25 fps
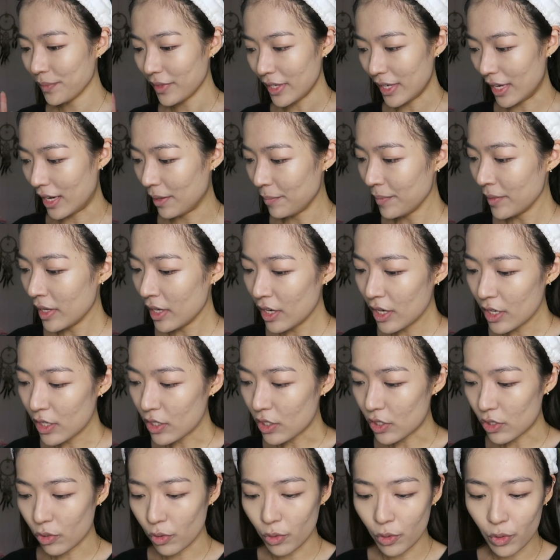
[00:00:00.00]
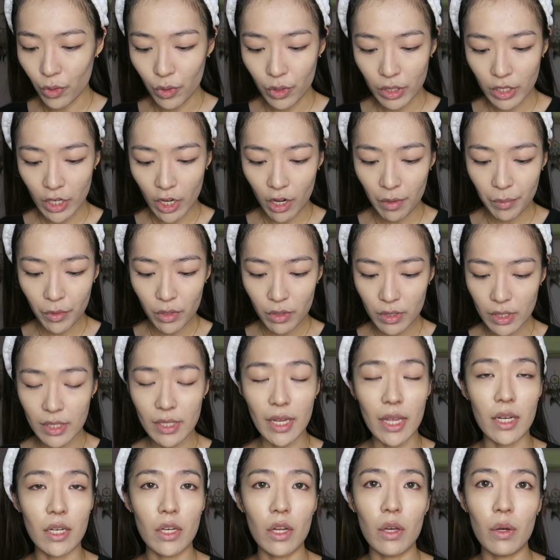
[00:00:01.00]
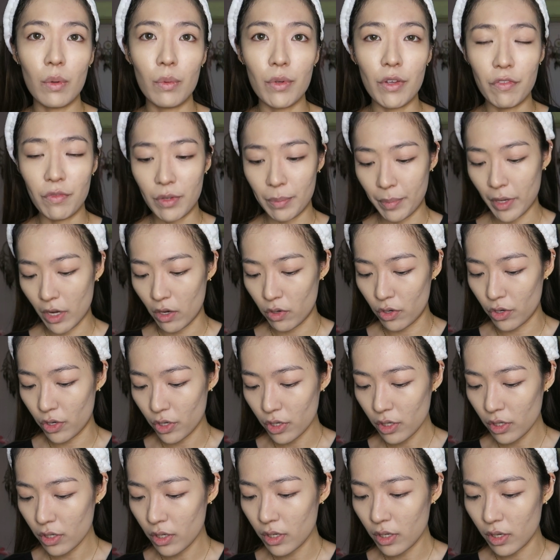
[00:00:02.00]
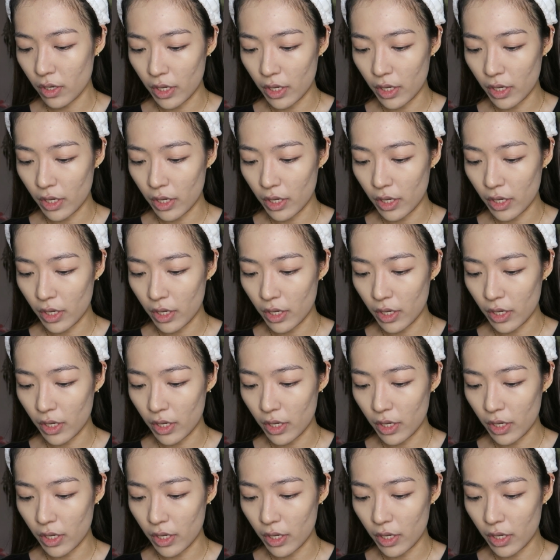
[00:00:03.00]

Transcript: Yeah, so now I'm gonna set with the powder.